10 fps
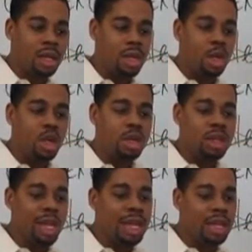Do you
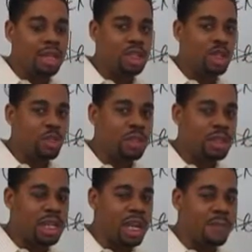think that you would
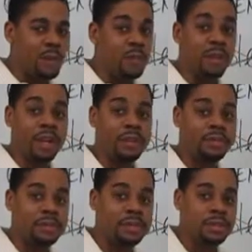see it moving?
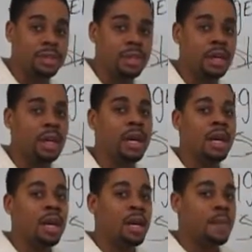
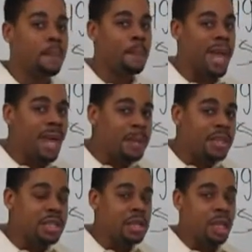Maybe
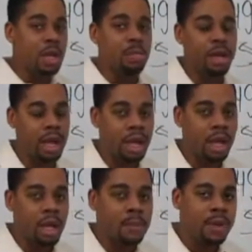just a little bit.
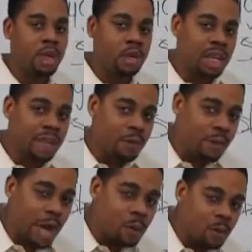But do you think if you
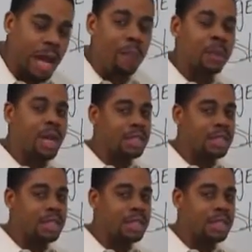got right up on that